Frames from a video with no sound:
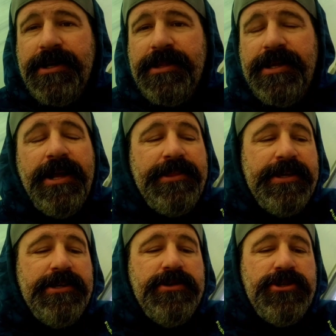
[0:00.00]
that I
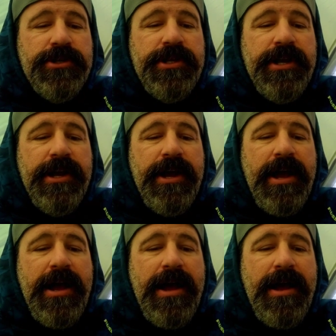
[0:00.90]
think you should
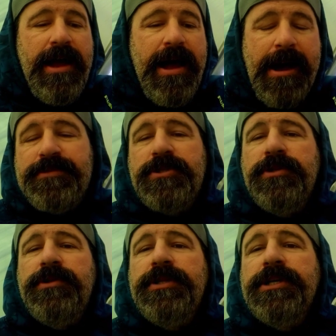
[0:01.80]

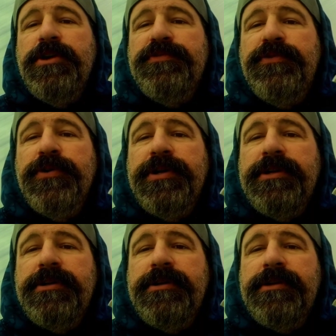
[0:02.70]
absolutely go for it.
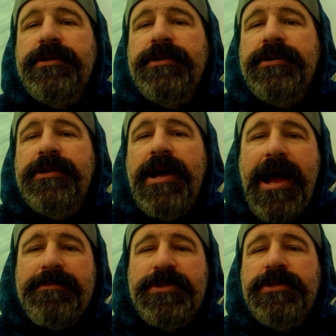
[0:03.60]

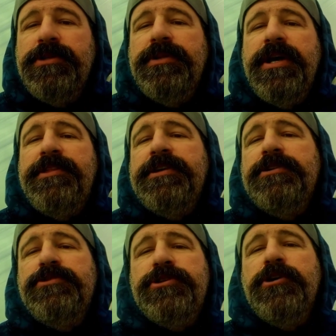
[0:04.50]
Absolutely, I think
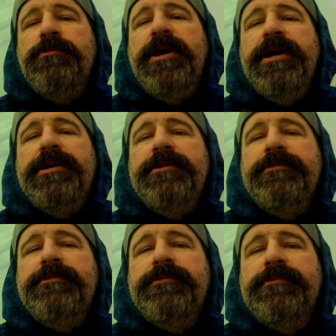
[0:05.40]
you should go buy it.
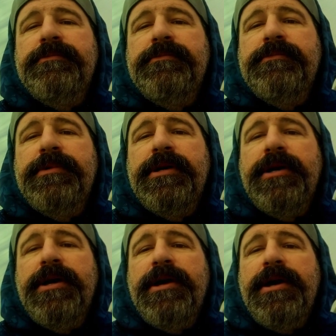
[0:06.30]

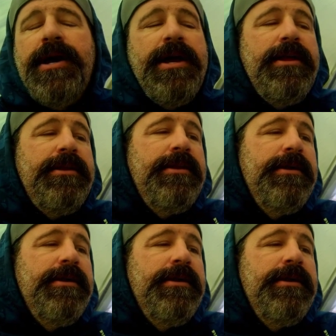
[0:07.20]
And